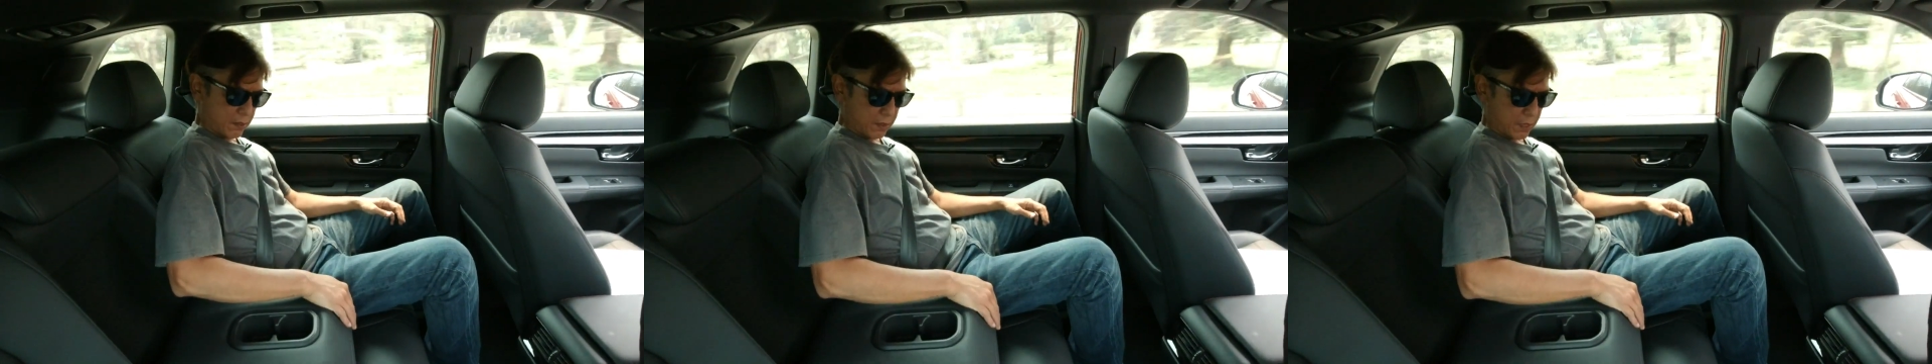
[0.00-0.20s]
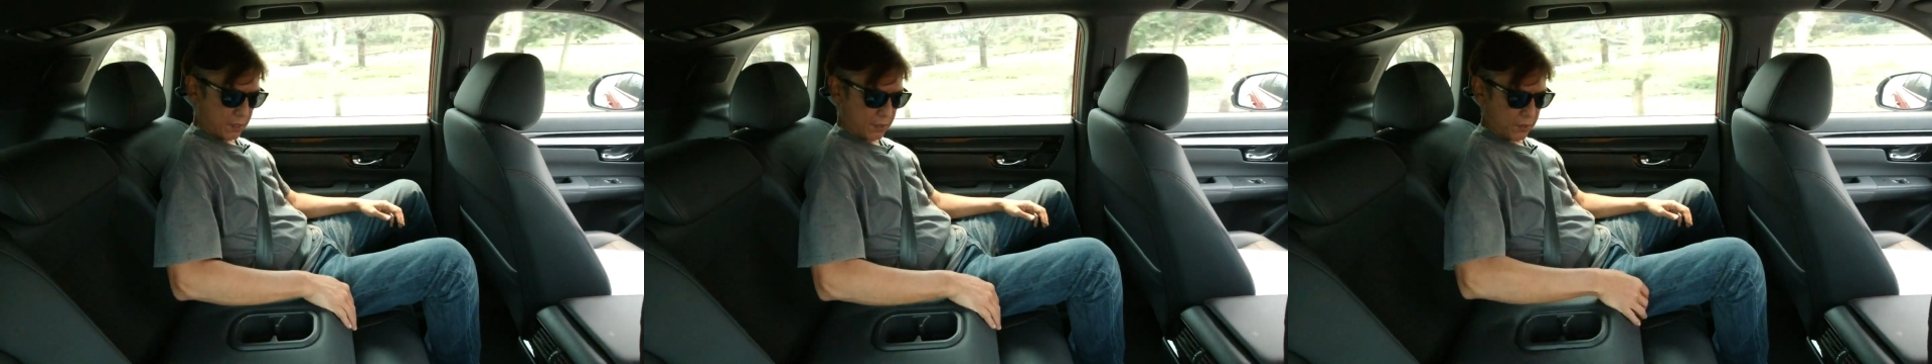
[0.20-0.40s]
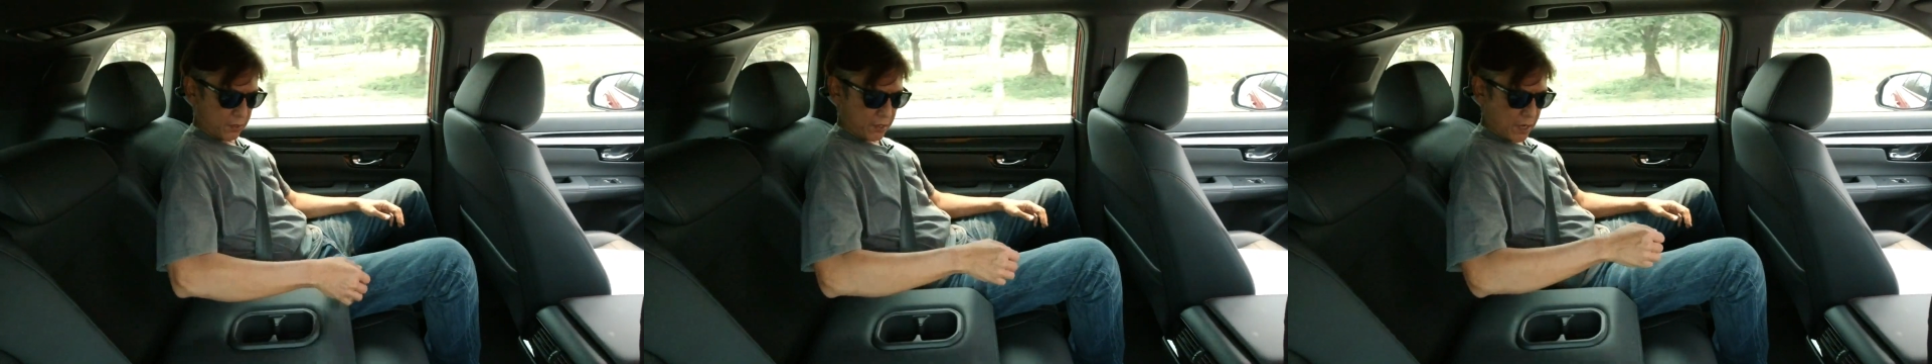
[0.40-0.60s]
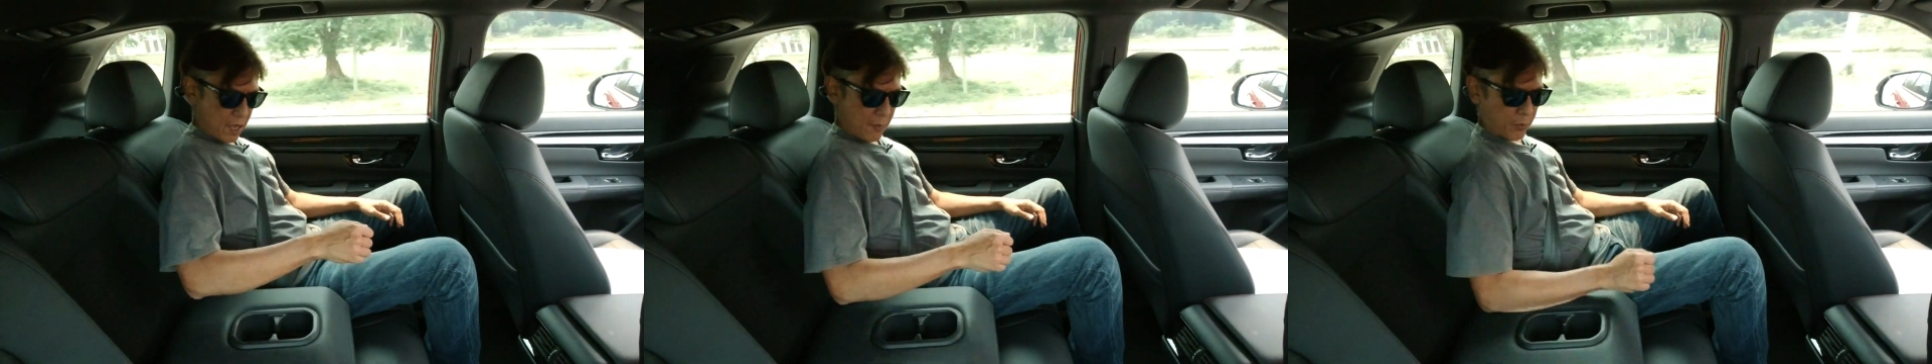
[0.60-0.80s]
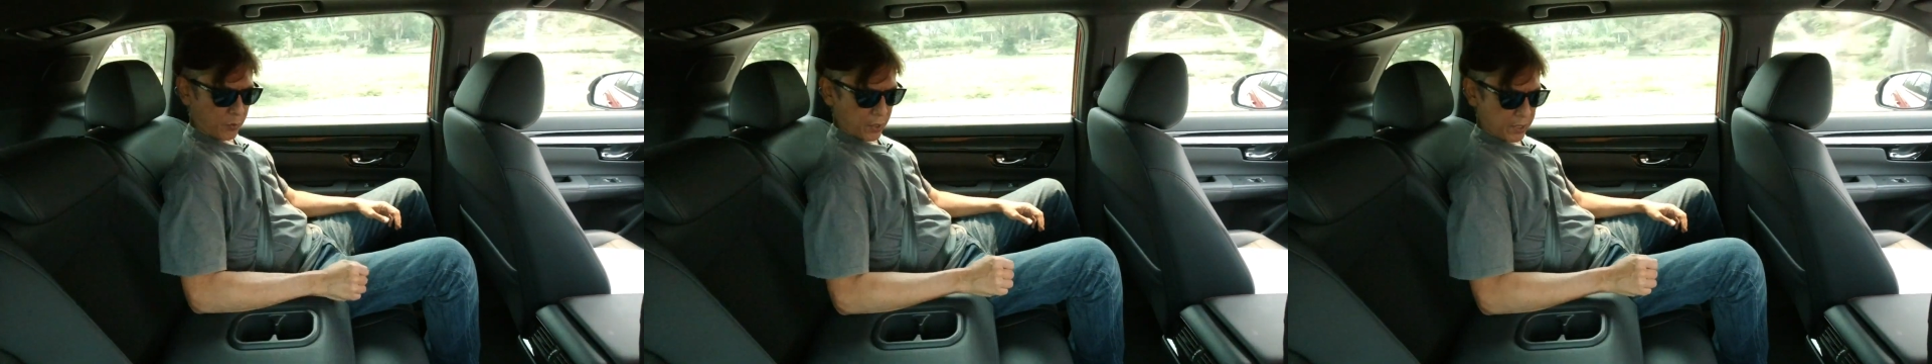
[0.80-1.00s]
Center
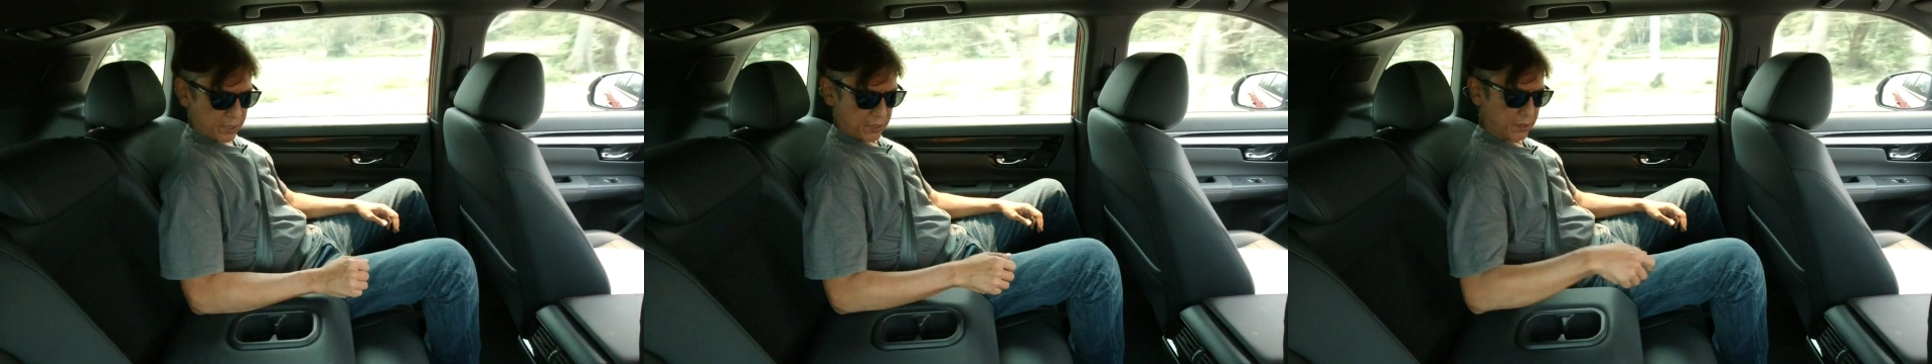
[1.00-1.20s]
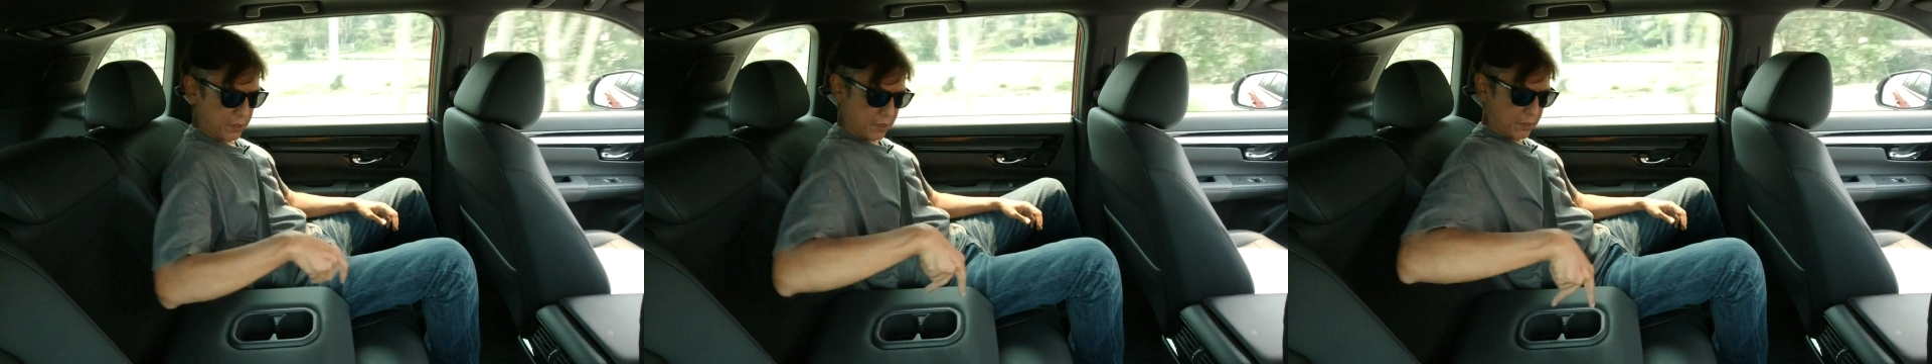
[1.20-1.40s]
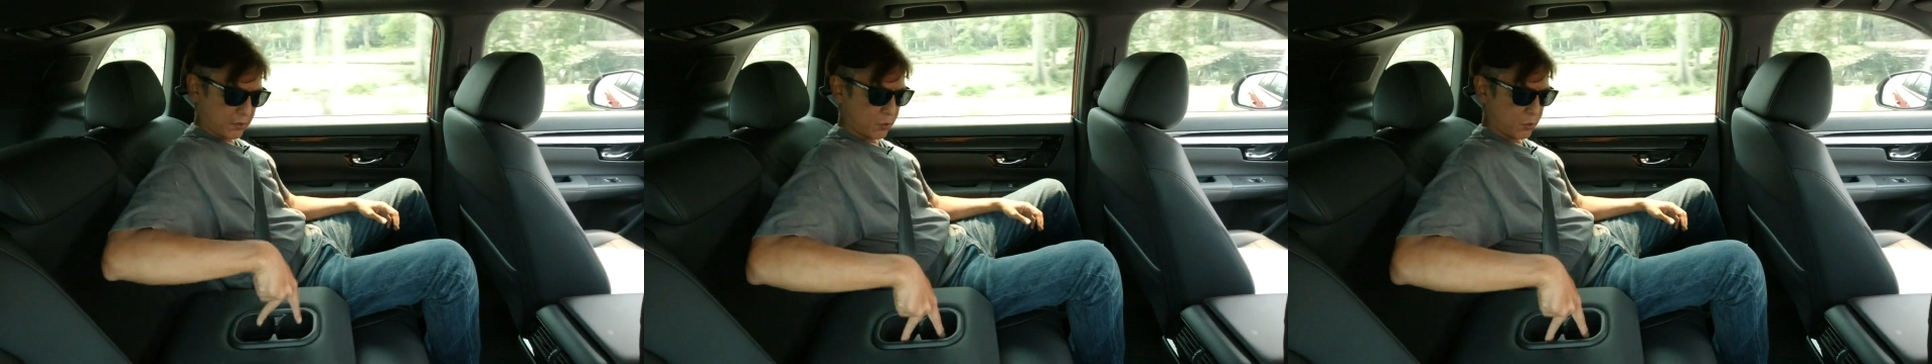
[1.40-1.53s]
armrest,